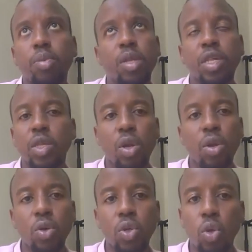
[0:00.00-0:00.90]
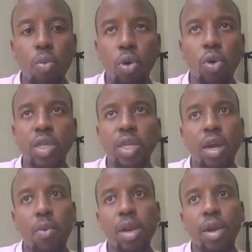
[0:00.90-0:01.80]
she's one of those home cooks that
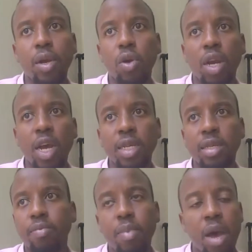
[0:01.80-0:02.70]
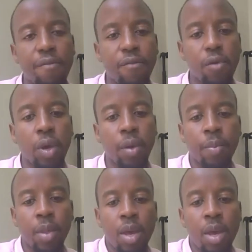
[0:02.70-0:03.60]
are well recognized by her
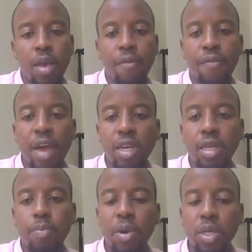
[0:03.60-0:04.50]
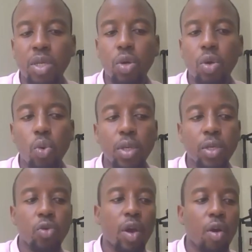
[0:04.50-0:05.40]
following. If that person was
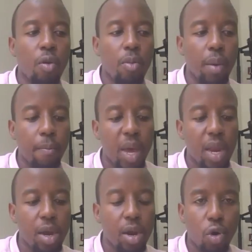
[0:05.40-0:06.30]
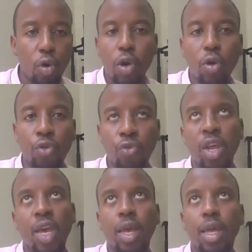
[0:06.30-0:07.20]
to recommend Royco
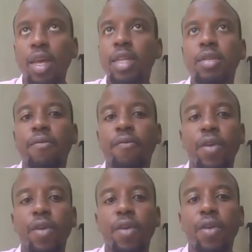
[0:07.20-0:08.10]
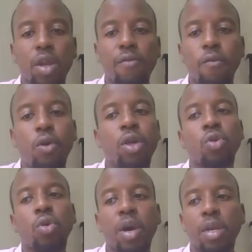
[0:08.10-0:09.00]
today, that's a very good
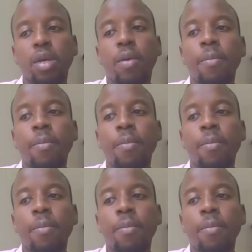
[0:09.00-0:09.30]
influential partner,